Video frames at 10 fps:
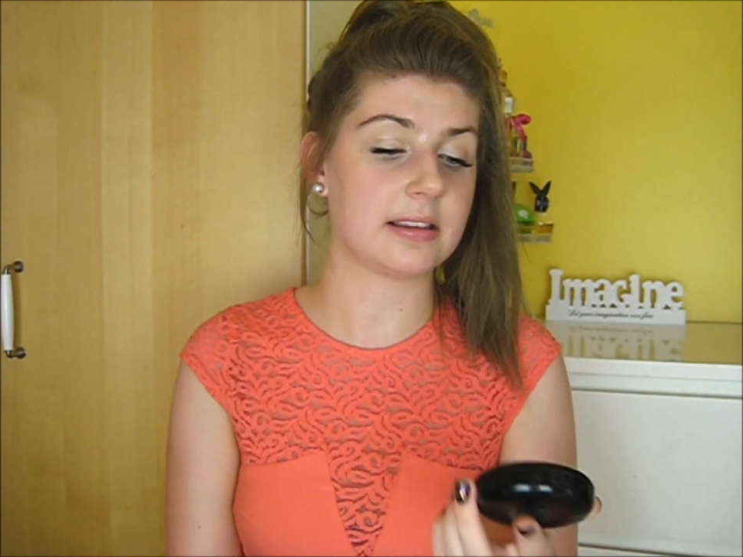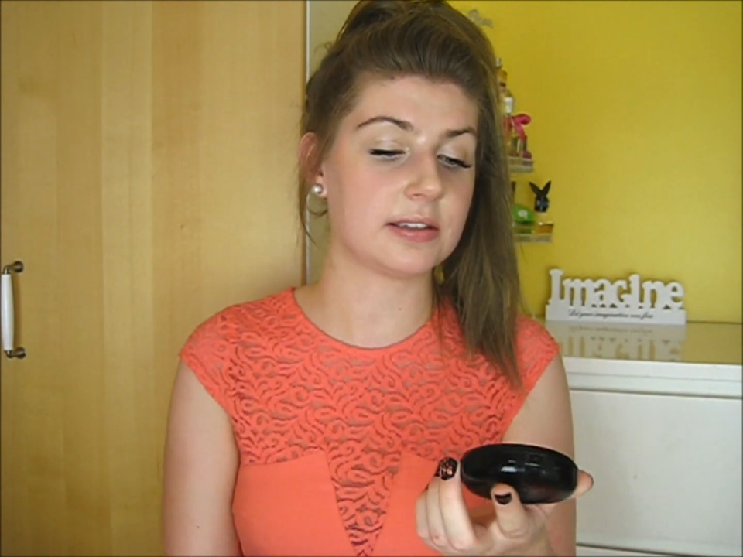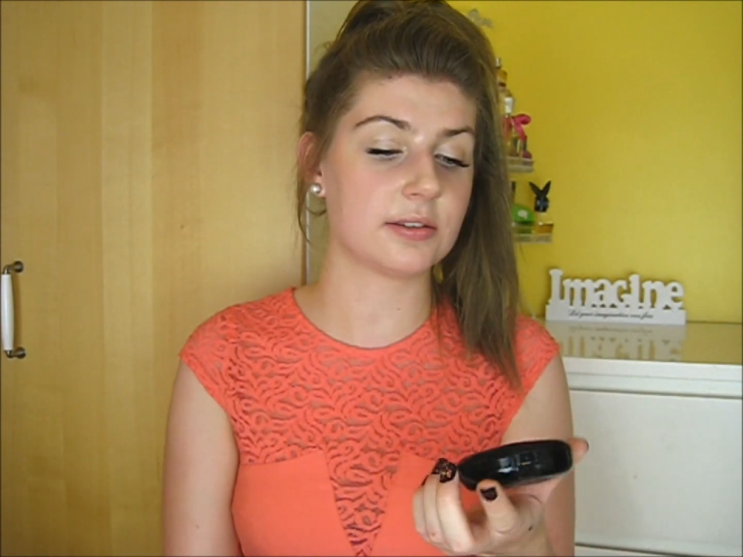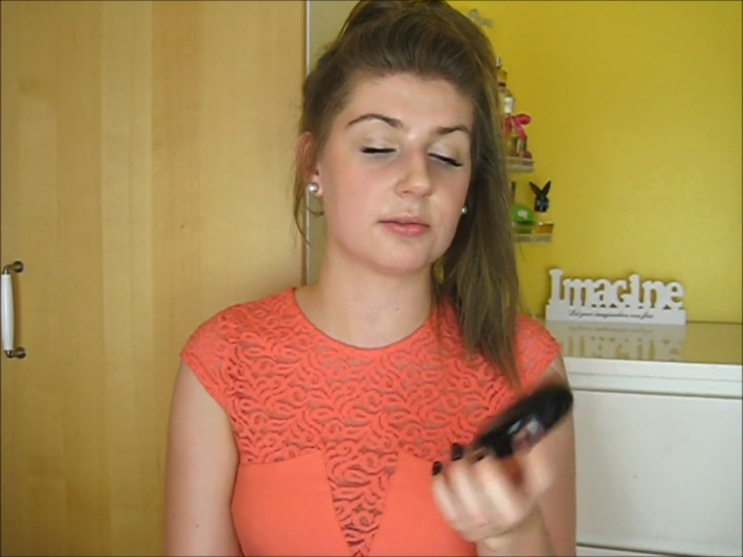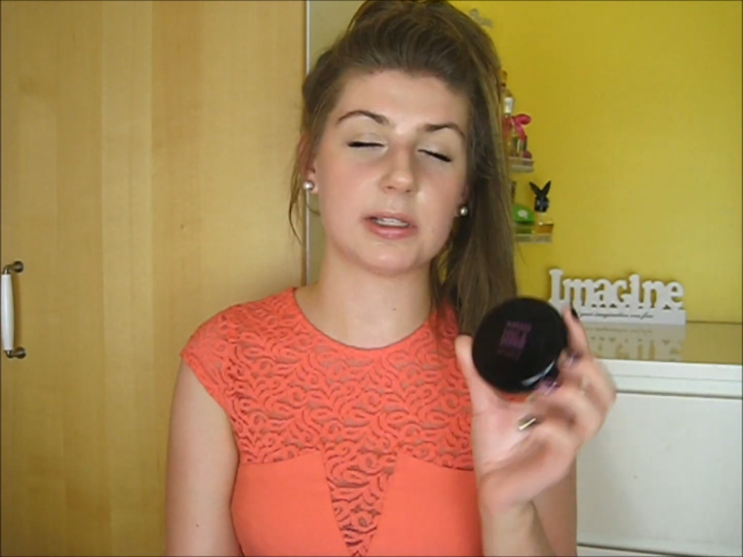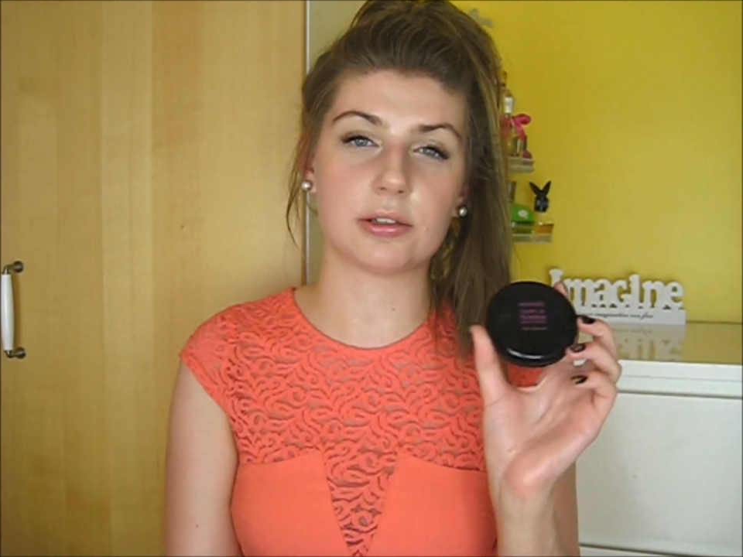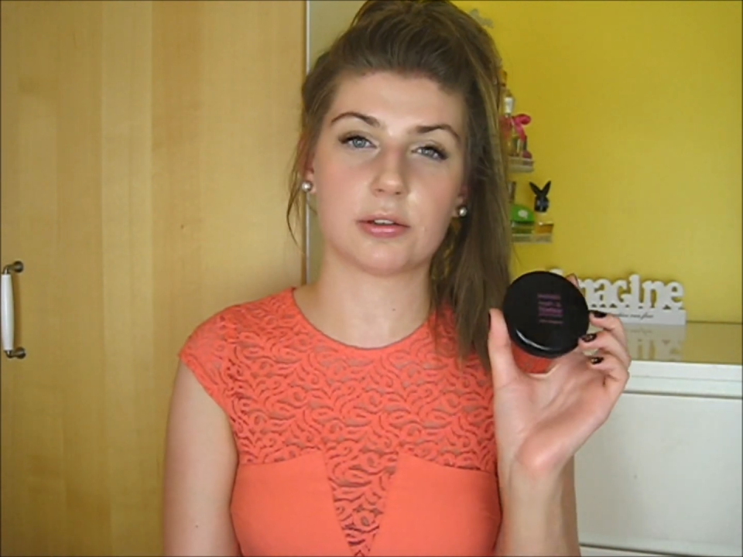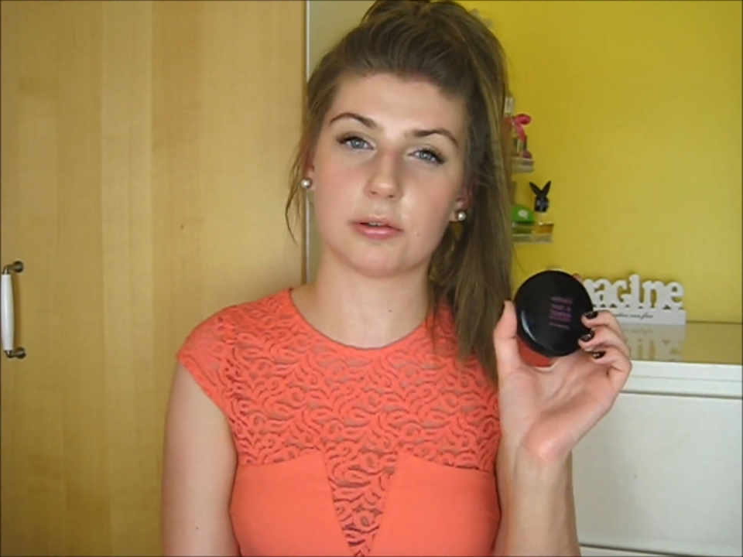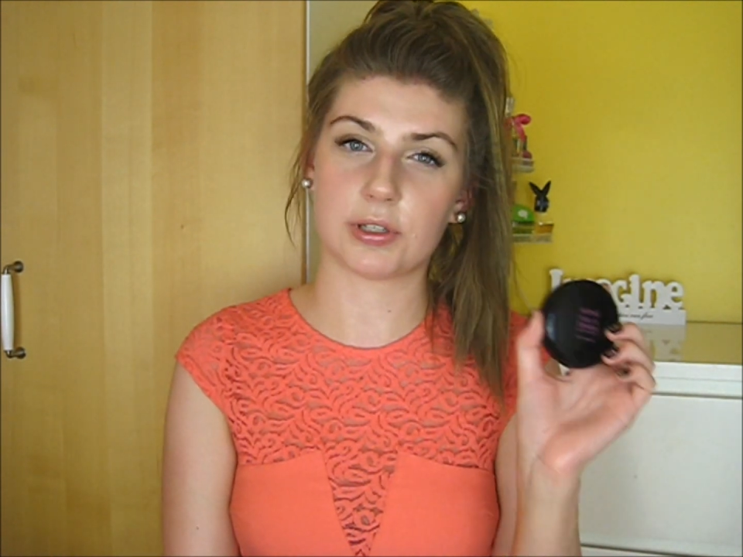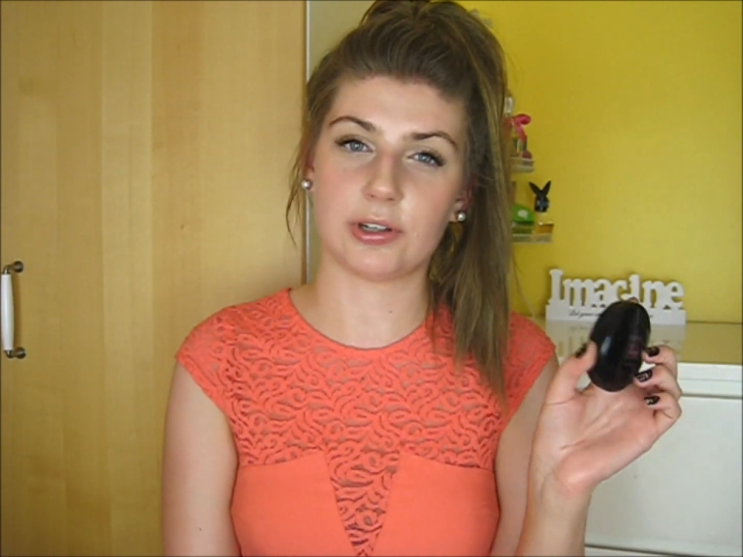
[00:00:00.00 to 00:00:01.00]
And this is a really
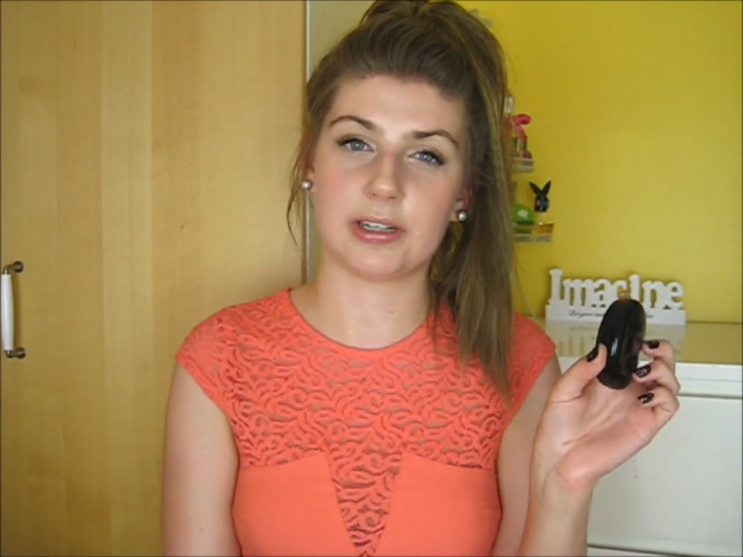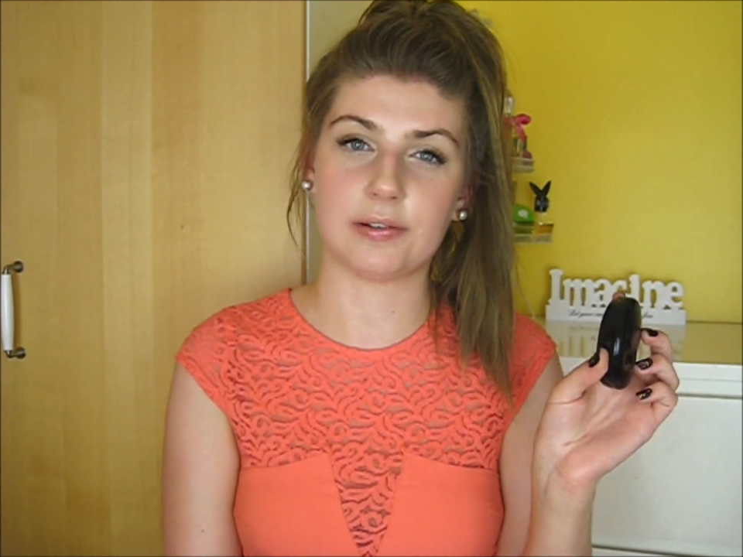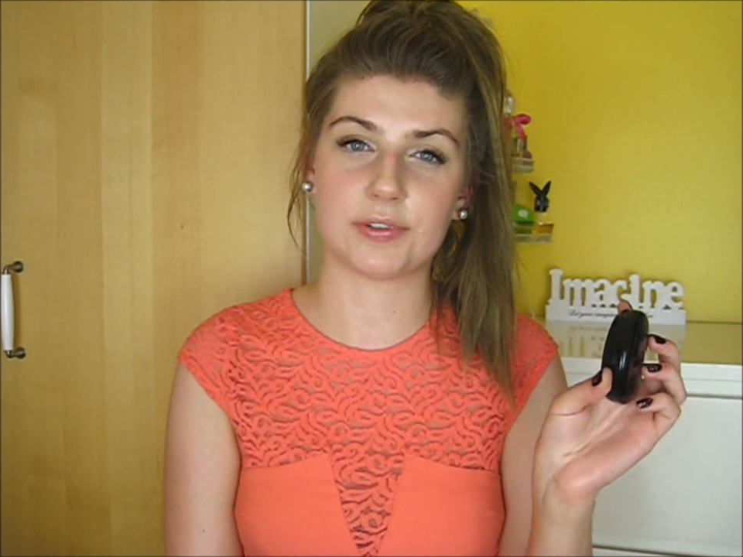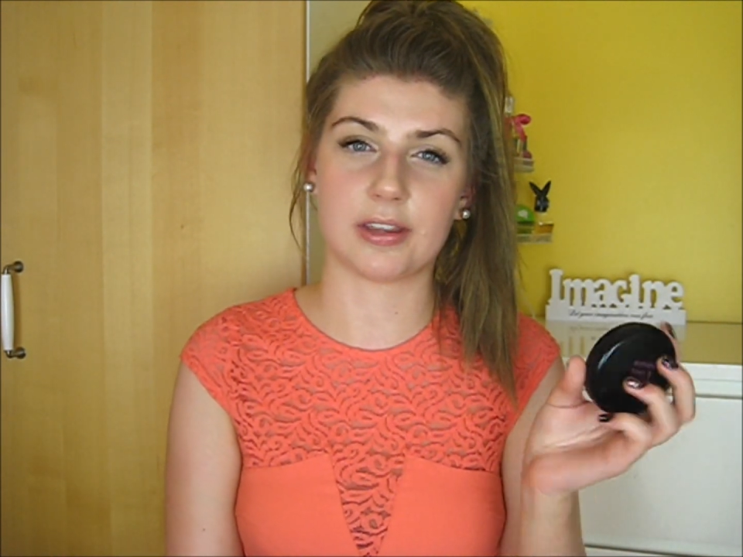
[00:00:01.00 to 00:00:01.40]
good alternative